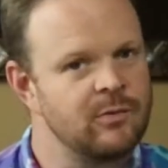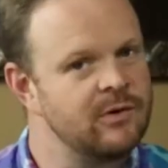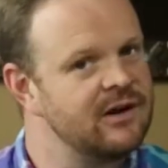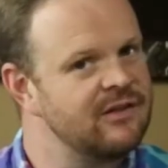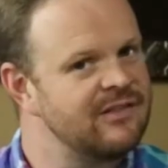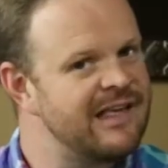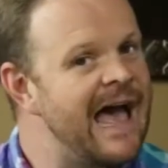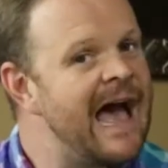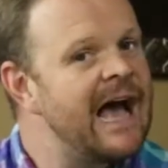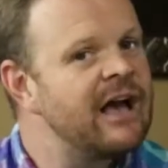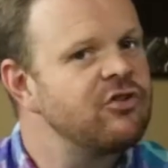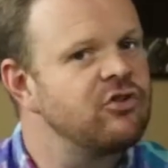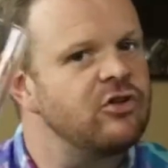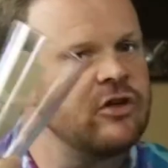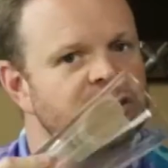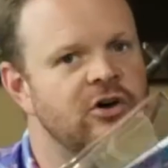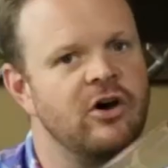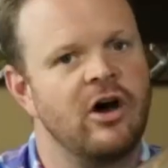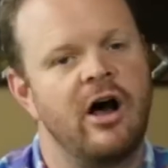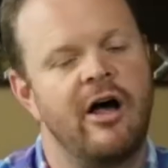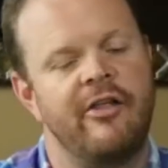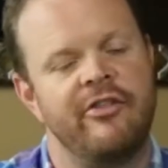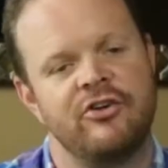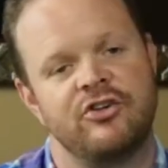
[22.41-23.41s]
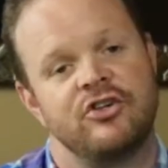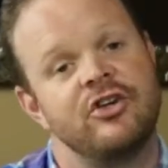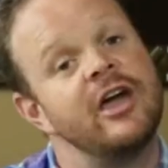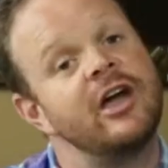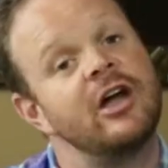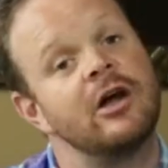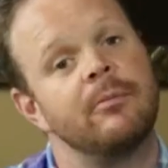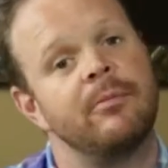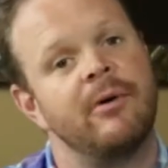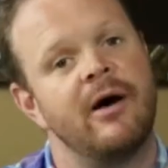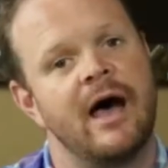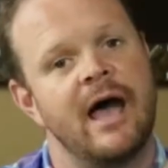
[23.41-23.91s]
but it's actually called the
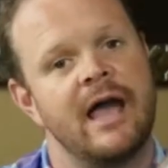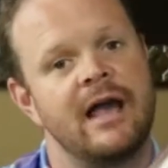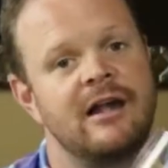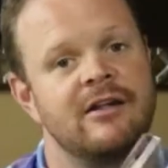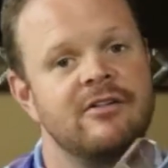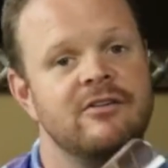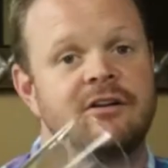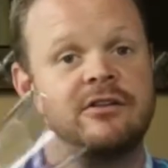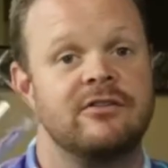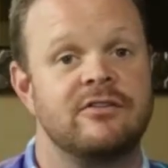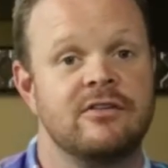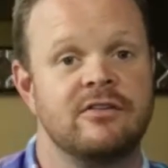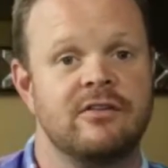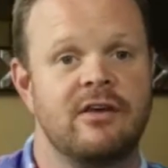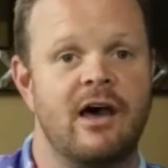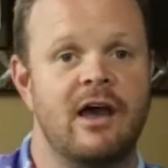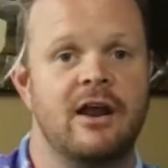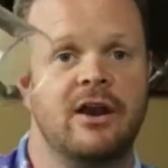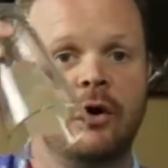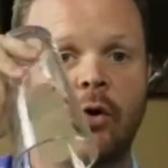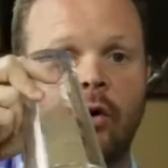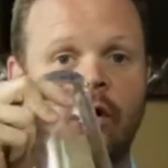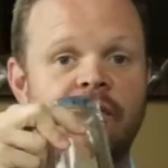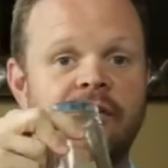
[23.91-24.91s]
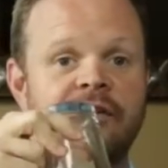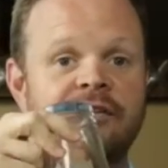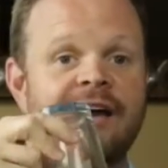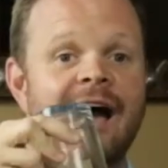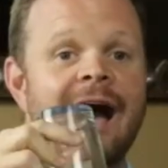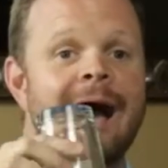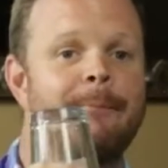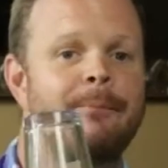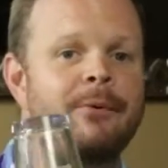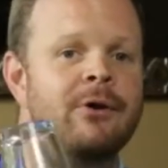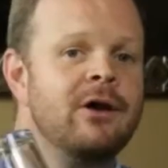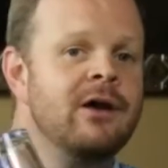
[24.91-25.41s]
Shaker Pint because it is designed to go on the
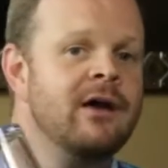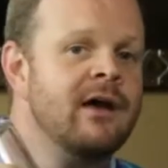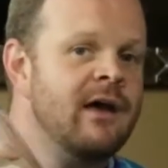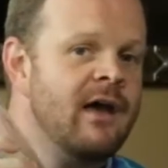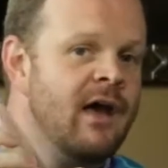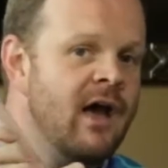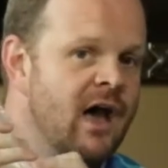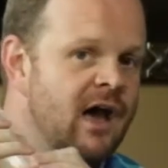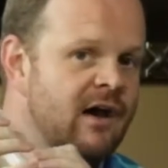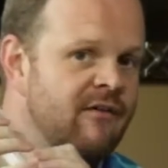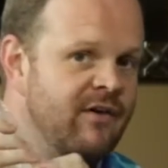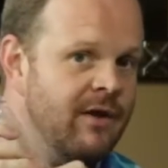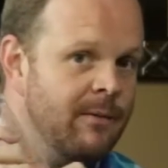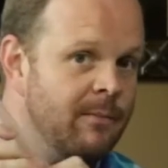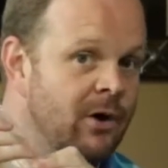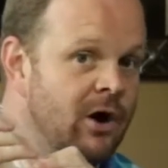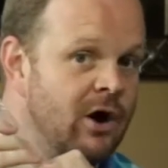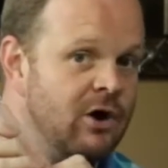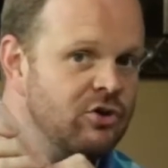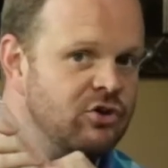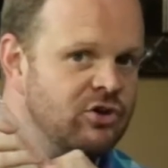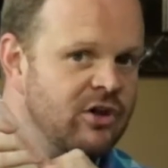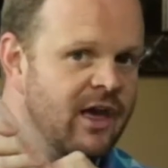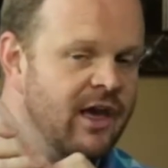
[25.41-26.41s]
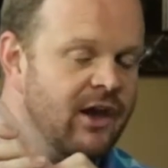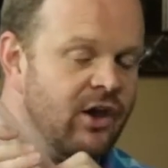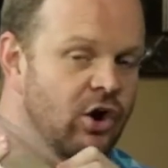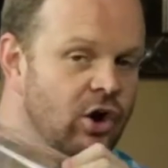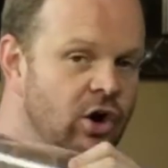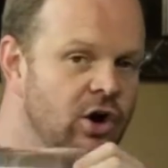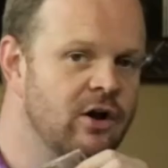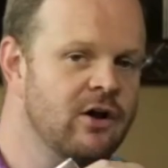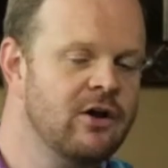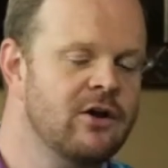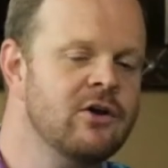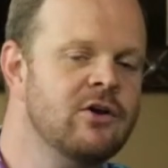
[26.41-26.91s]
top of a bar
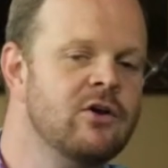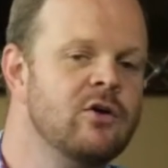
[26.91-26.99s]
shaker